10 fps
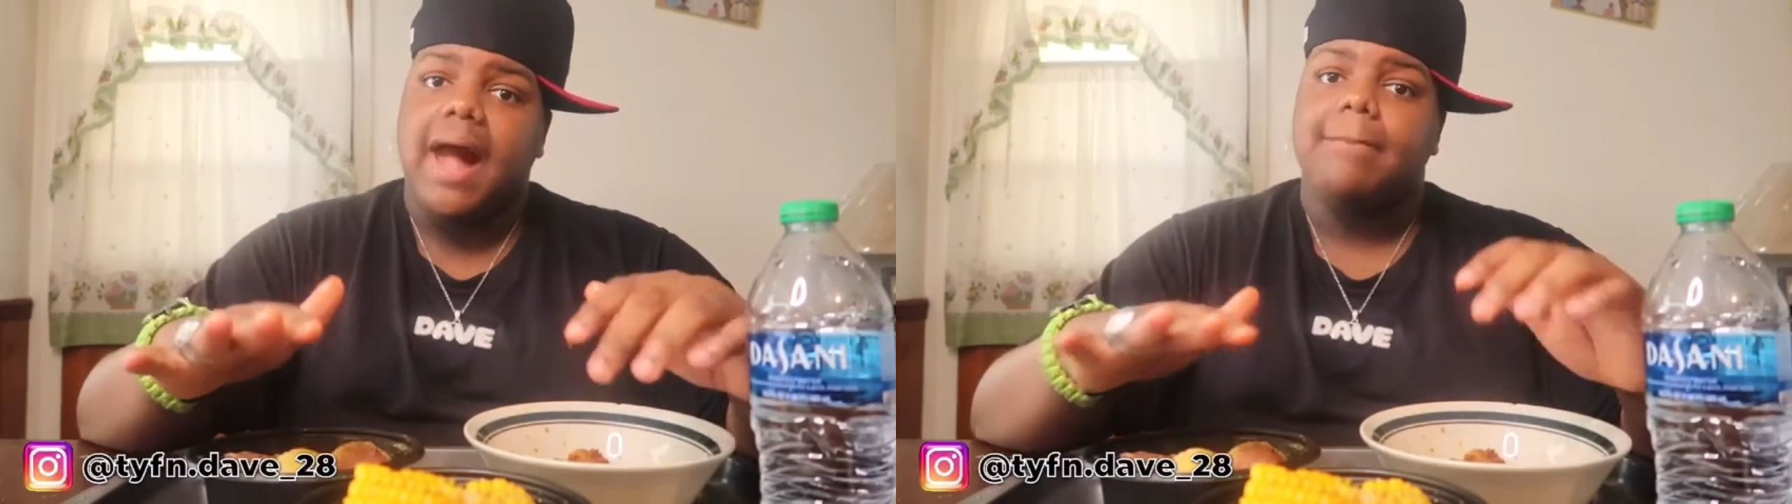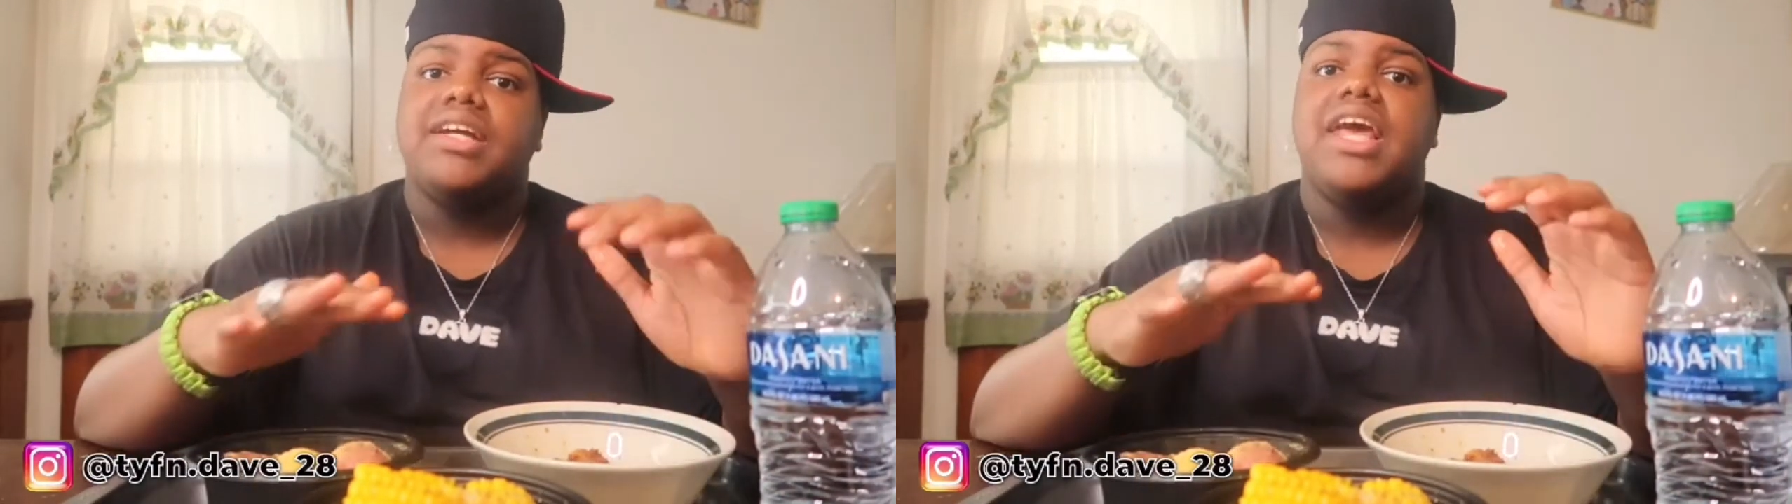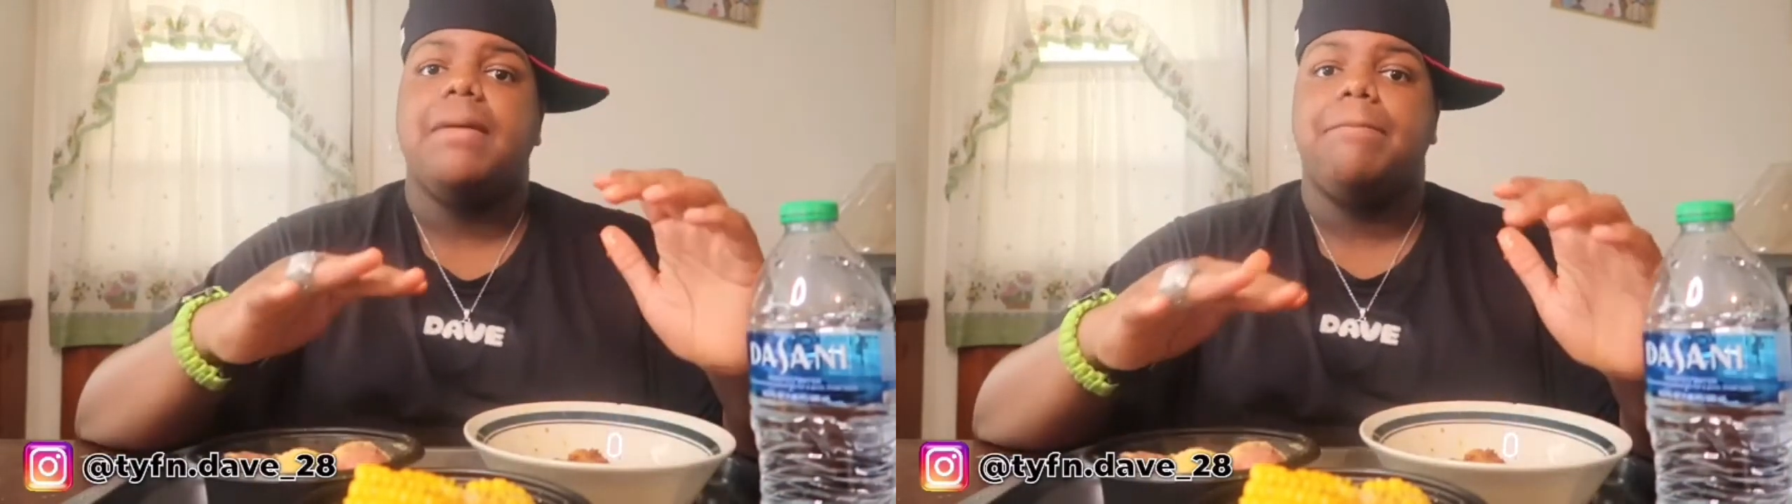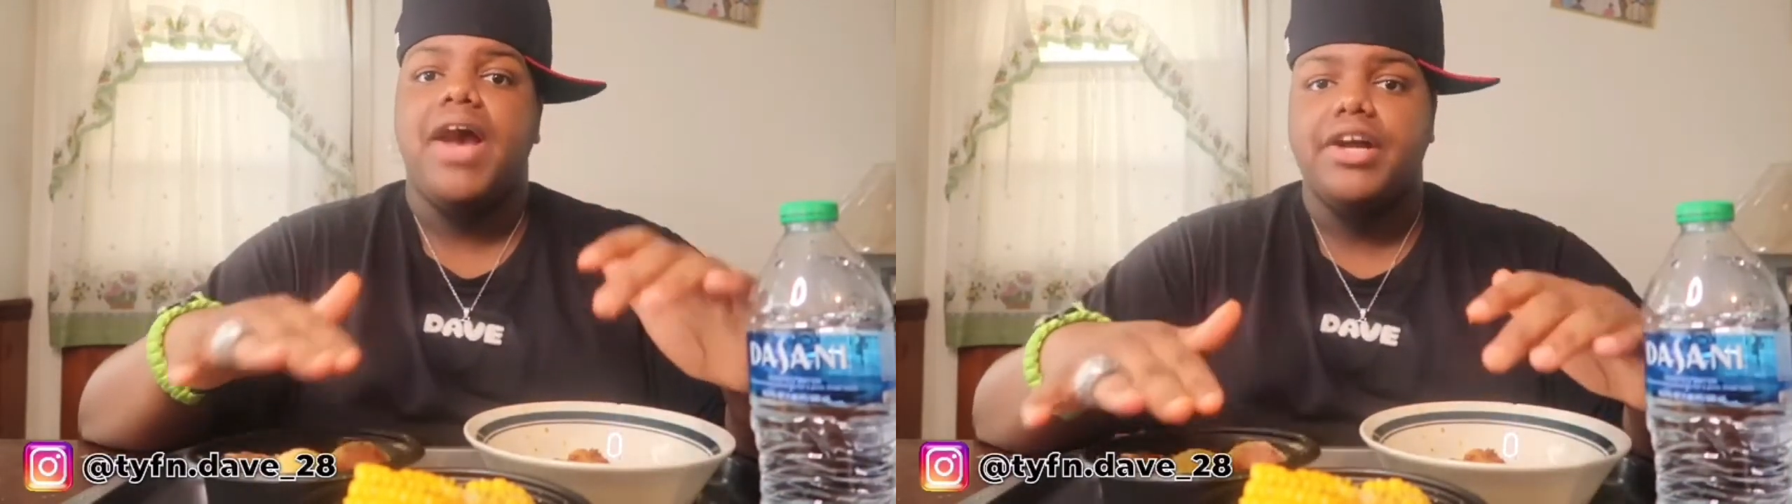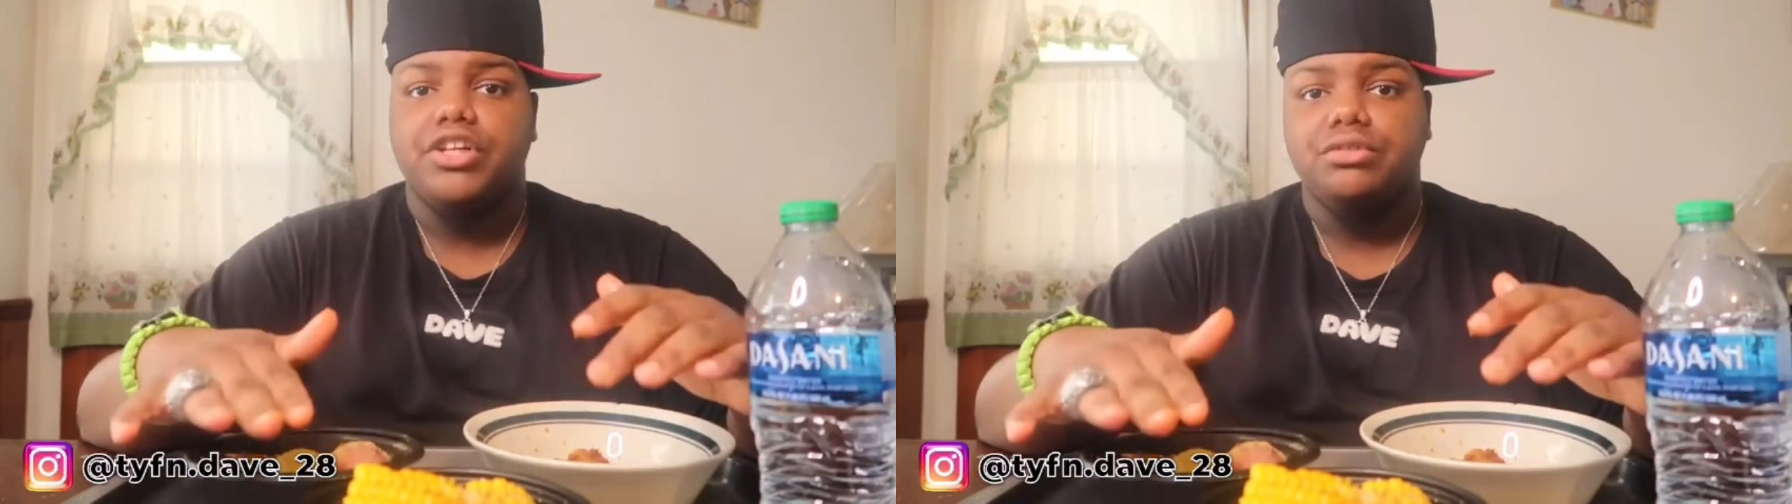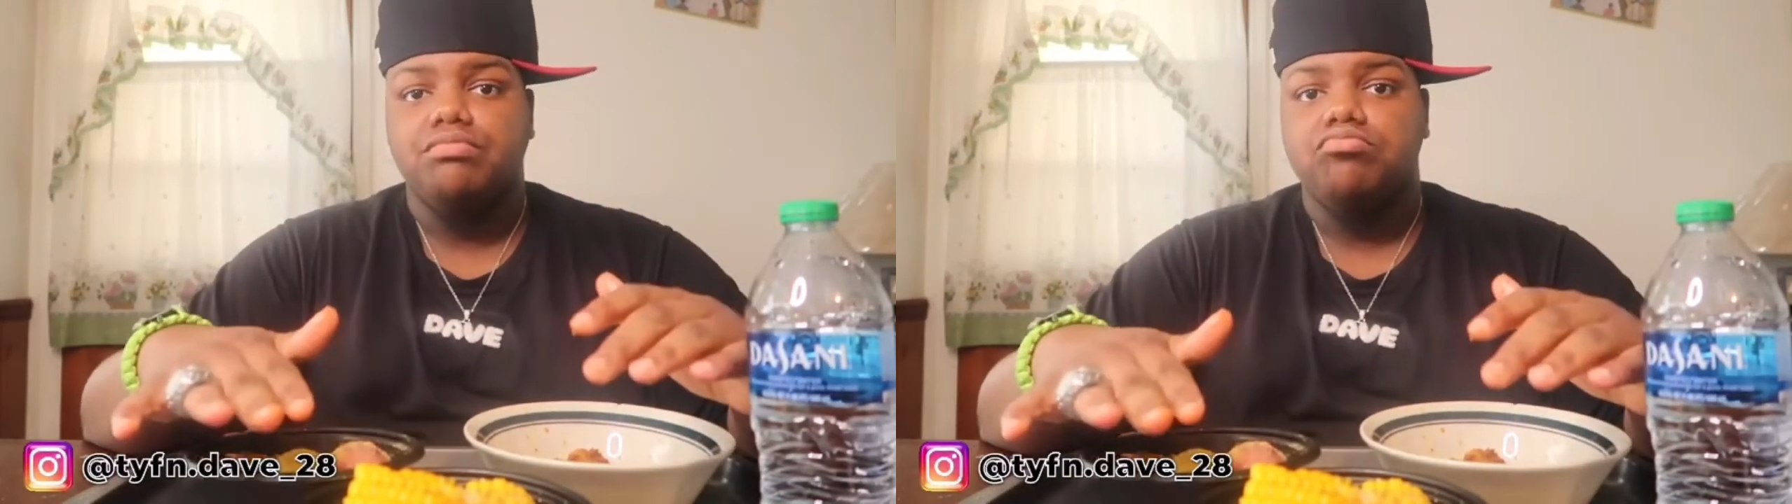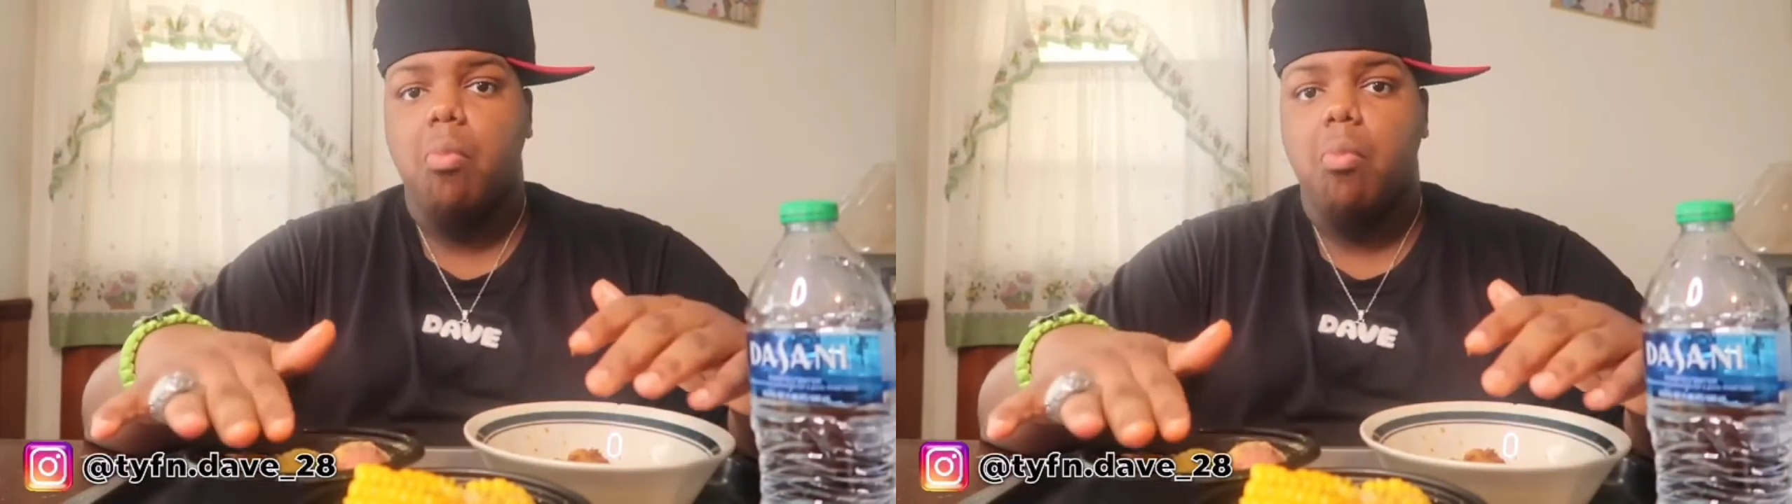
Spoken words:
I'm gonna get better.